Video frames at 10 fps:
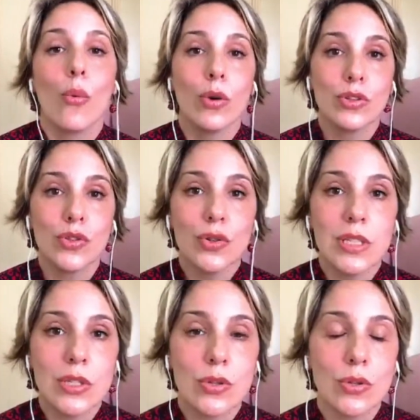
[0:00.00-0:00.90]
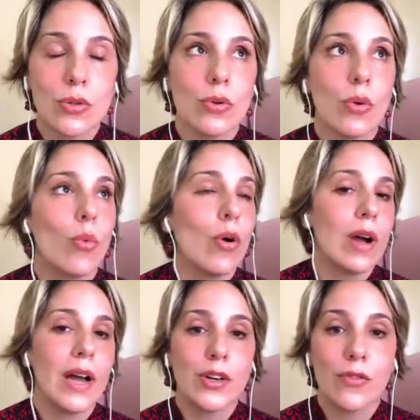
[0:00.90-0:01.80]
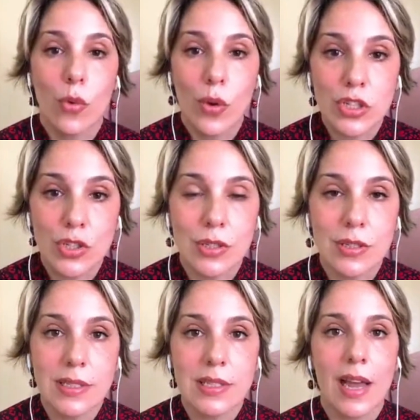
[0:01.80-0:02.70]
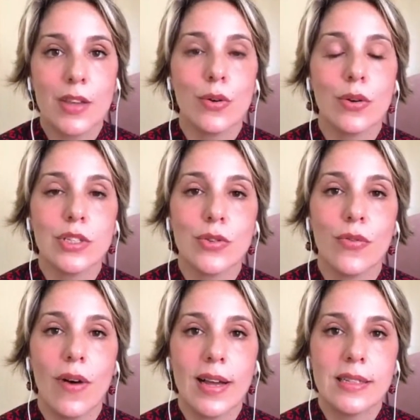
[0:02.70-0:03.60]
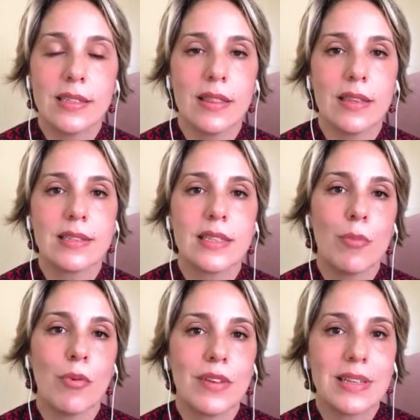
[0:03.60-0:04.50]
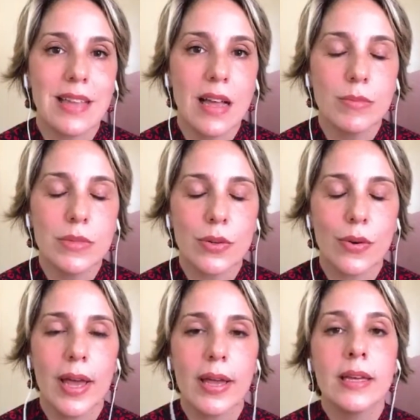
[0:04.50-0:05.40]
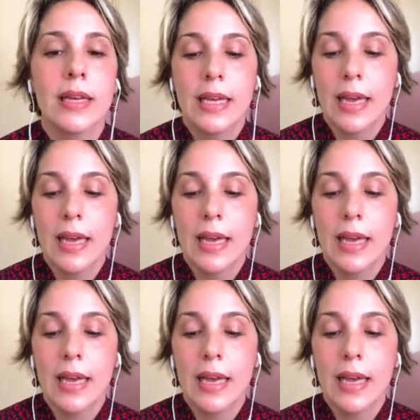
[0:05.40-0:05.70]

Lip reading: What do you need to do? What kind of questions are you going to find in this type of exams? Okay,